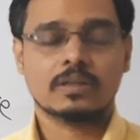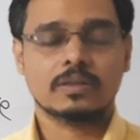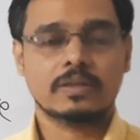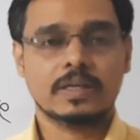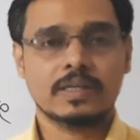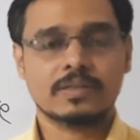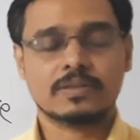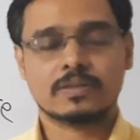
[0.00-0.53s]

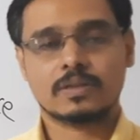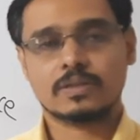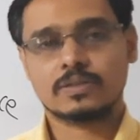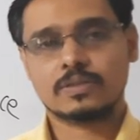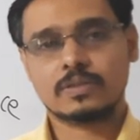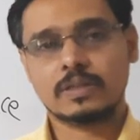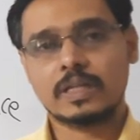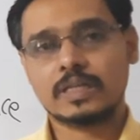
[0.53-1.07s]

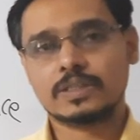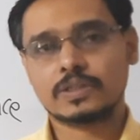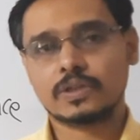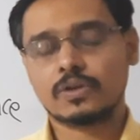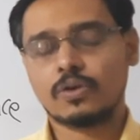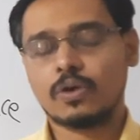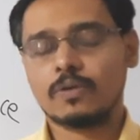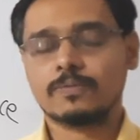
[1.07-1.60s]
This
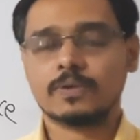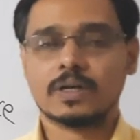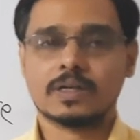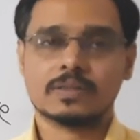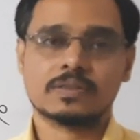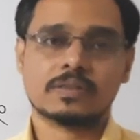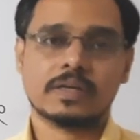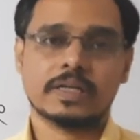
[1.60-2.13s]
selection of
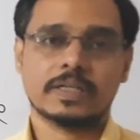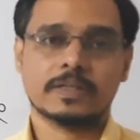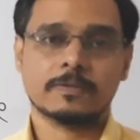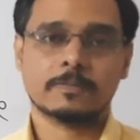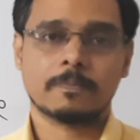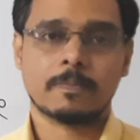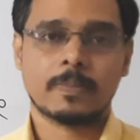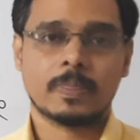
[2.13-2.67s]

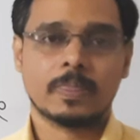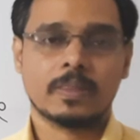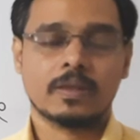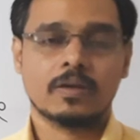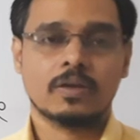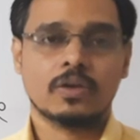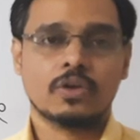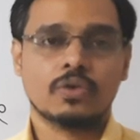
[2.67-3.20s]
asset
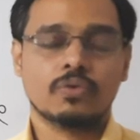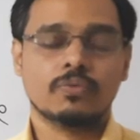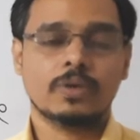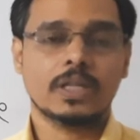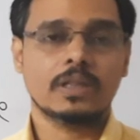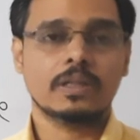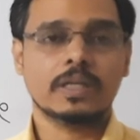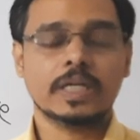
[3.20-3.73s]

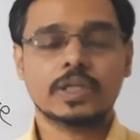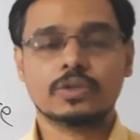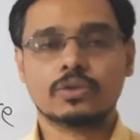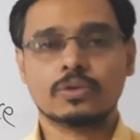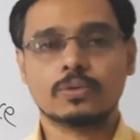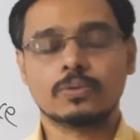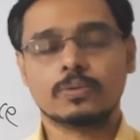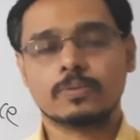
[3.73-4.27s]
will lead
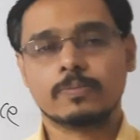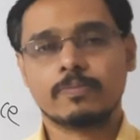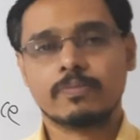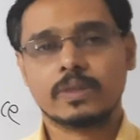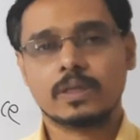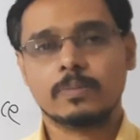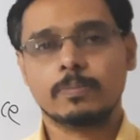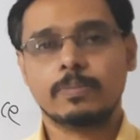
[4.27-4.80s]
to
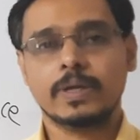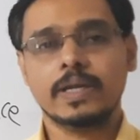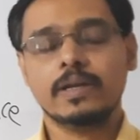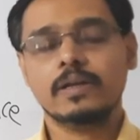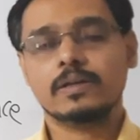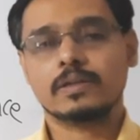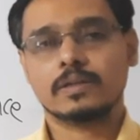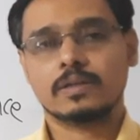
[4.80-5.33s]

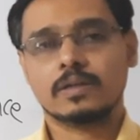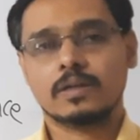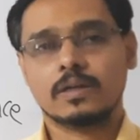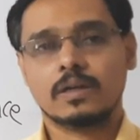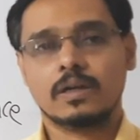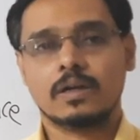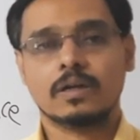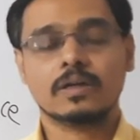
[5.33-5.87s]
build
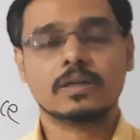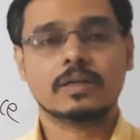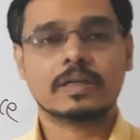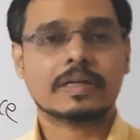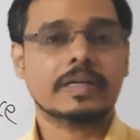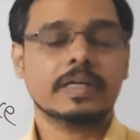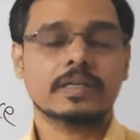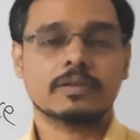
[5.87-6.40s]
a
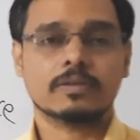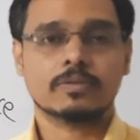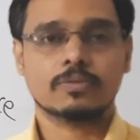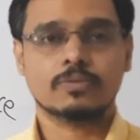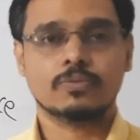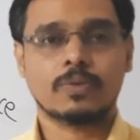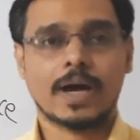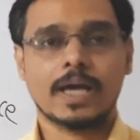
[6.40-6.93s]

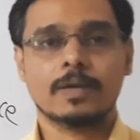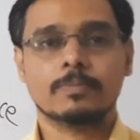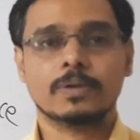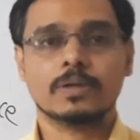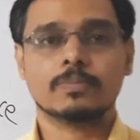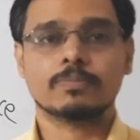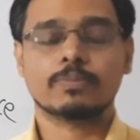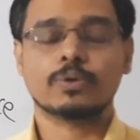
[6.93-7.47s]
great
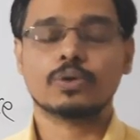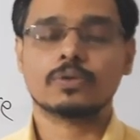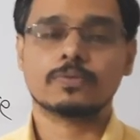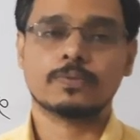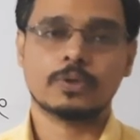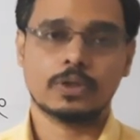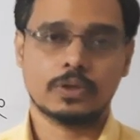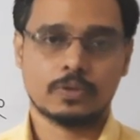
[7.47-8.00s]
viable
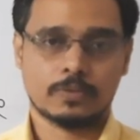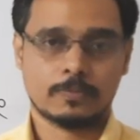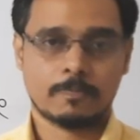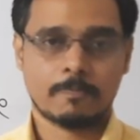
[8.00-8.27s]
portfolio.